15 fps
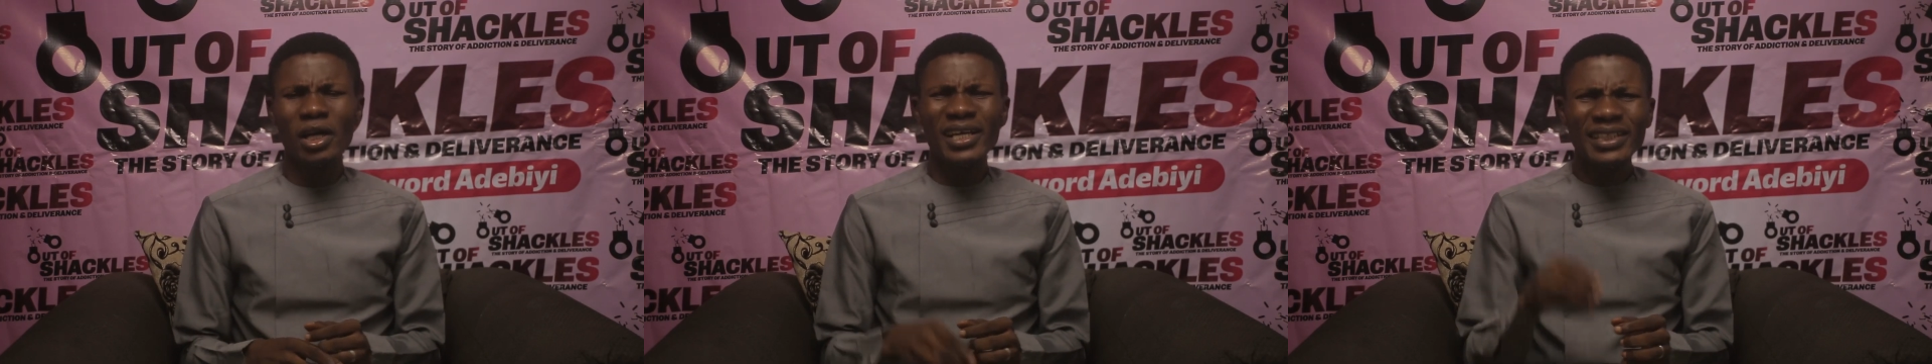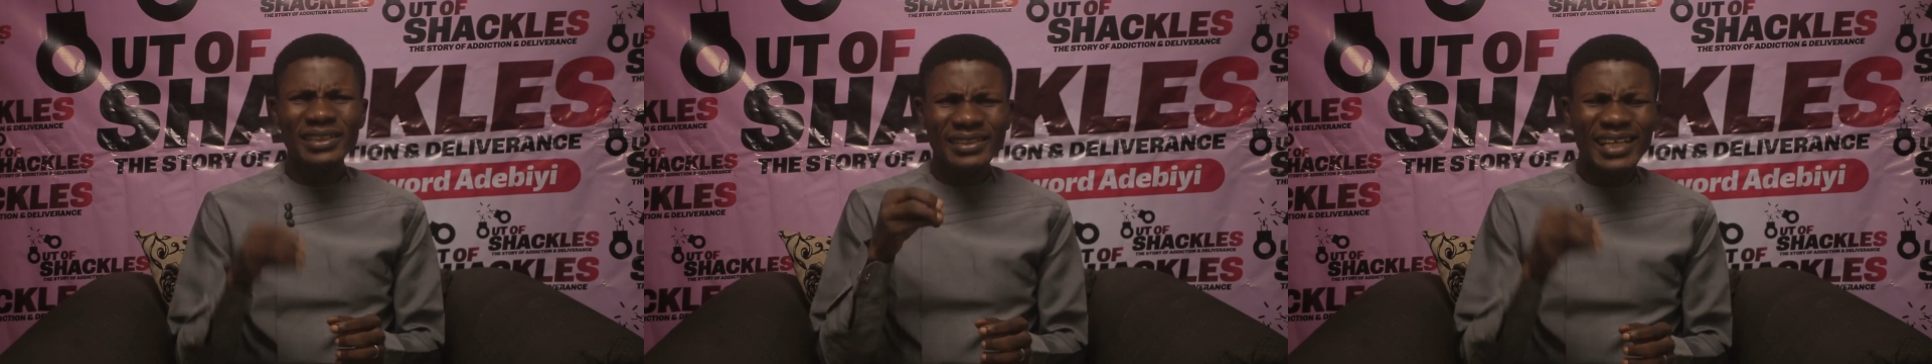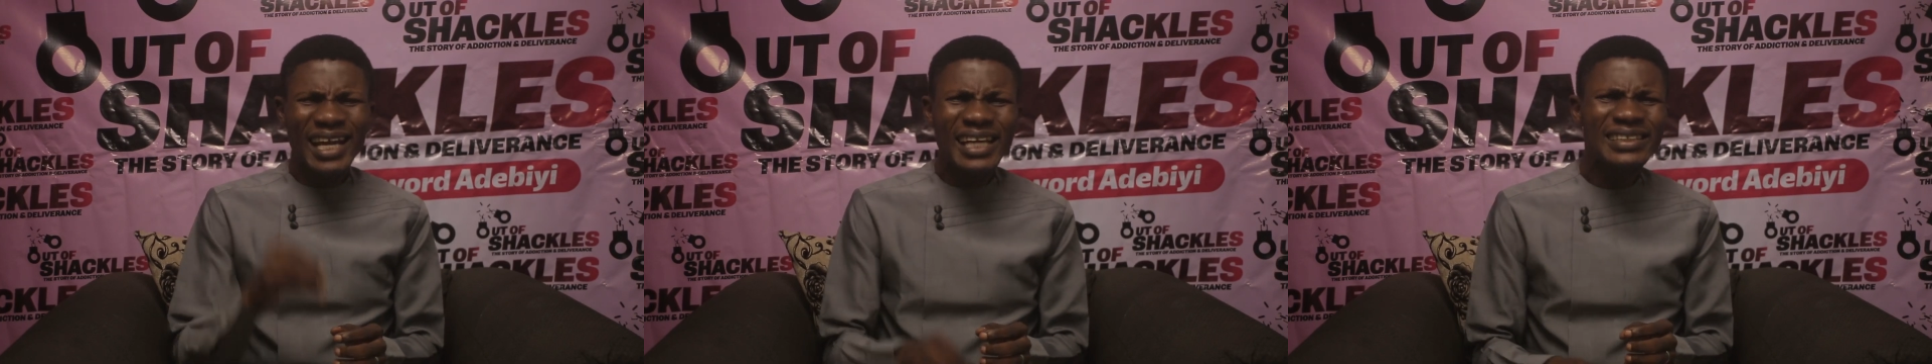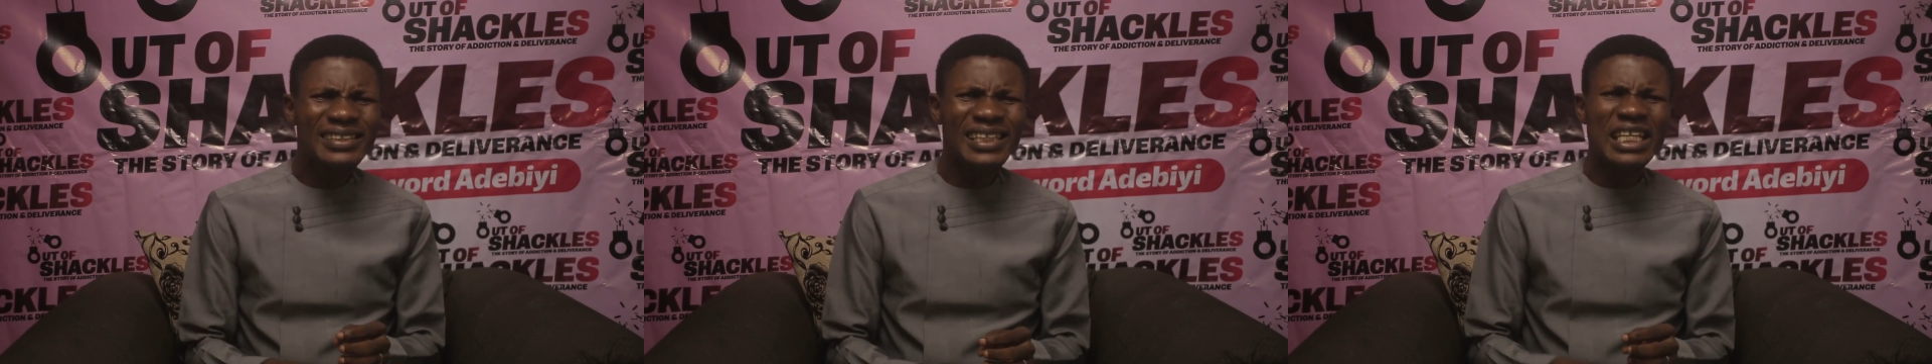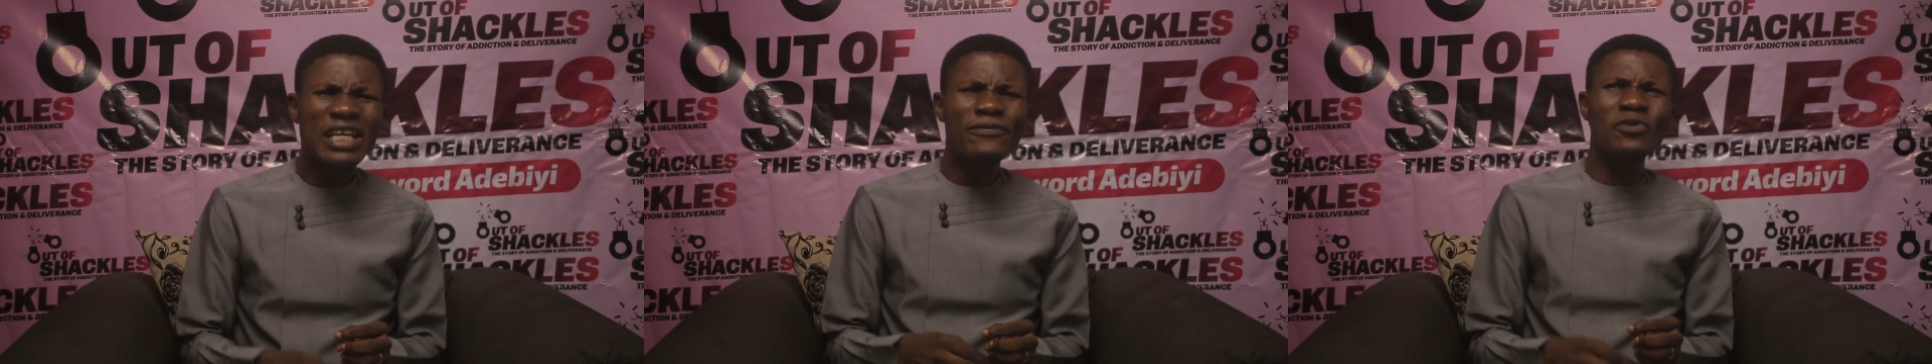It
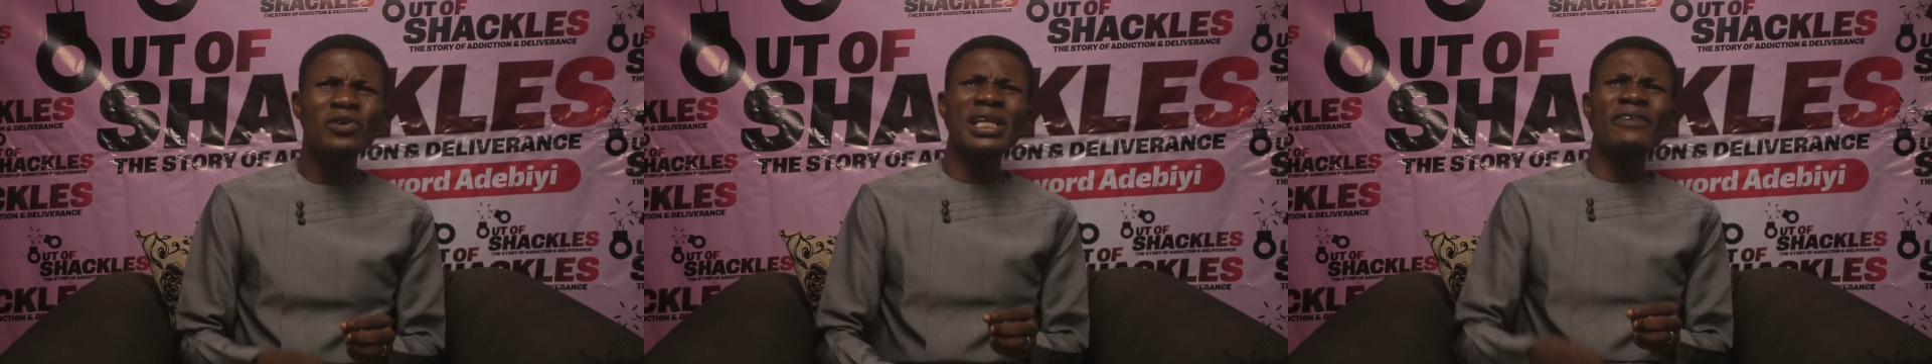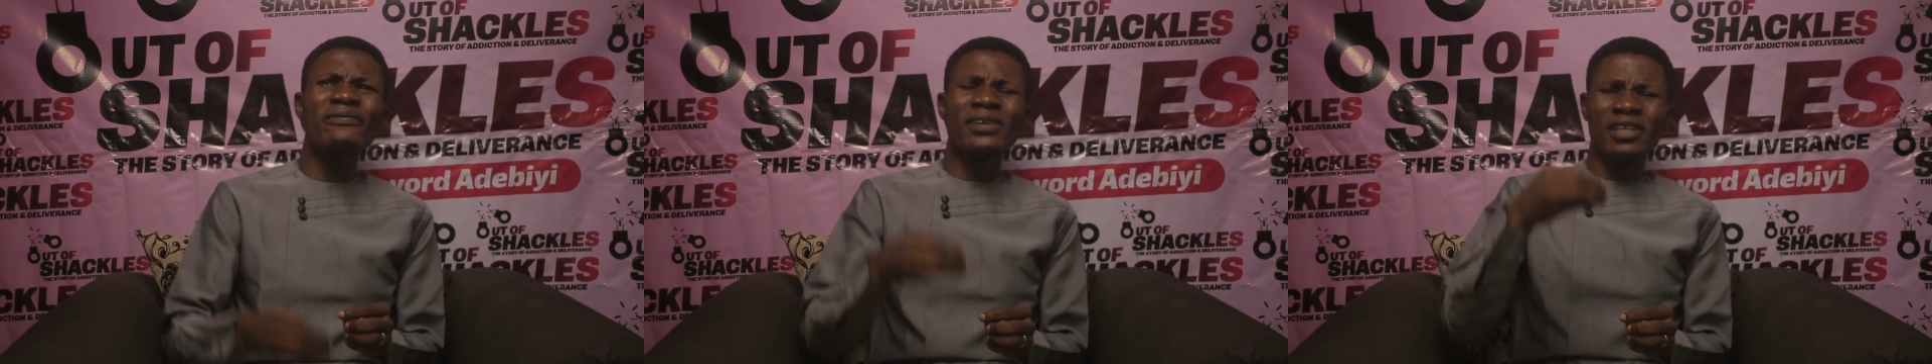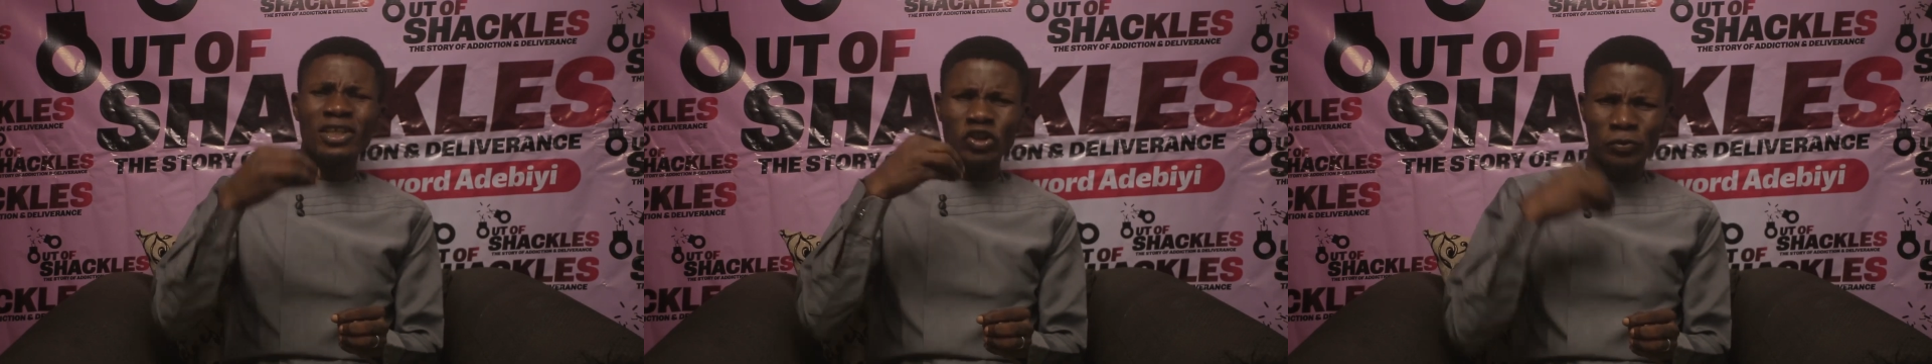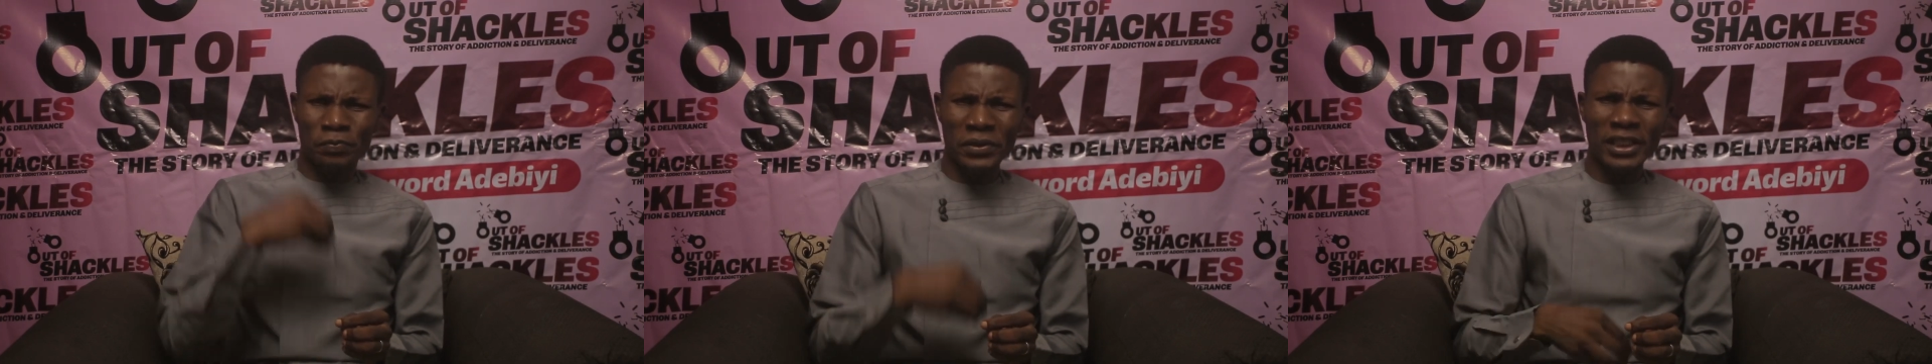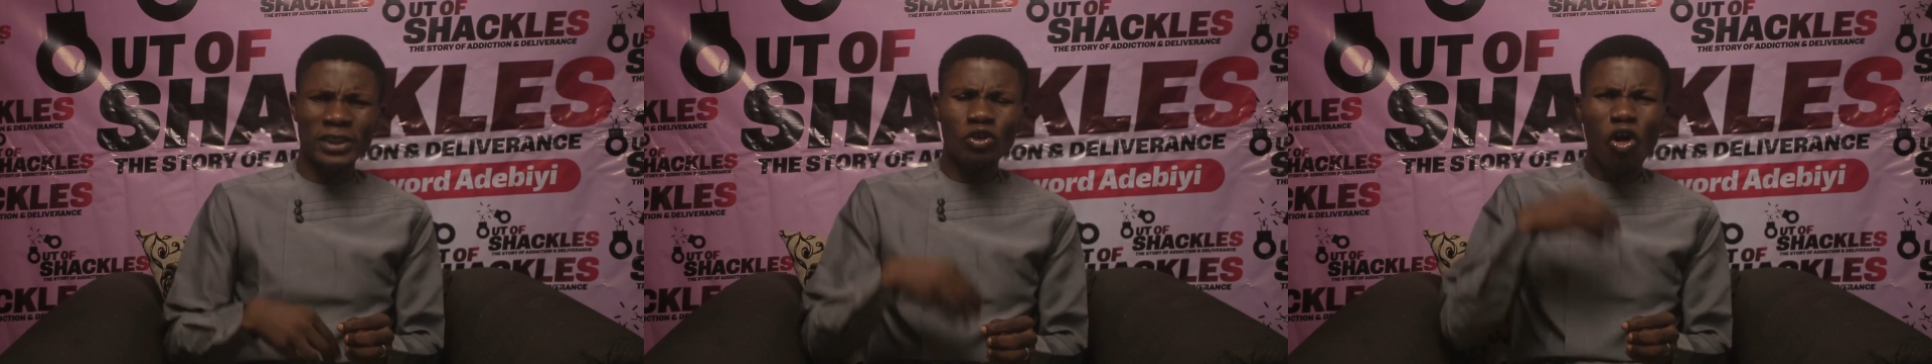says, if you live in the
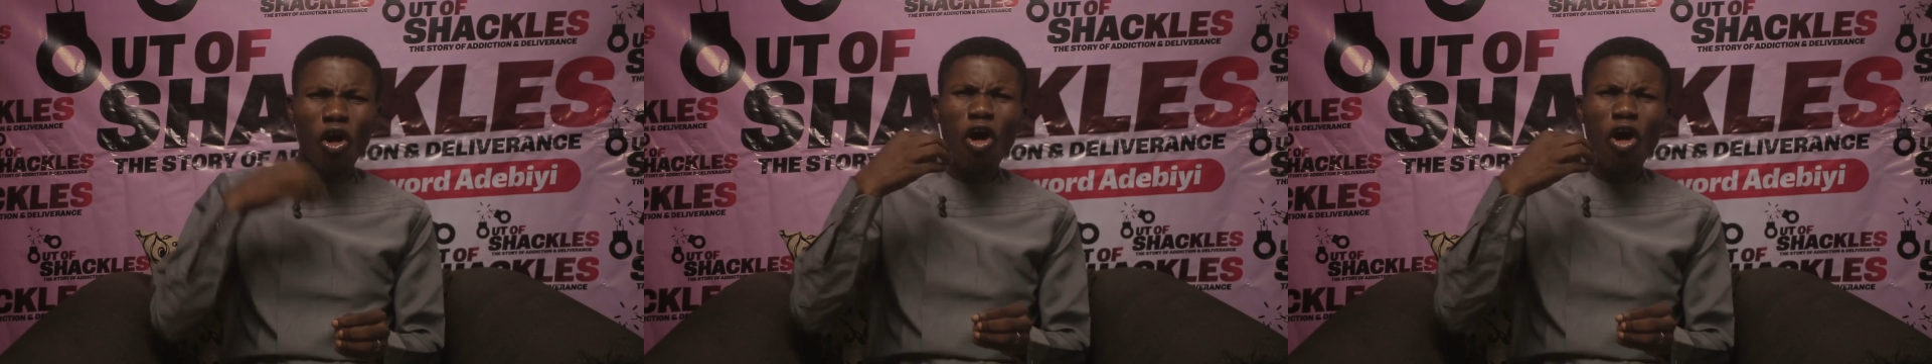Spirit,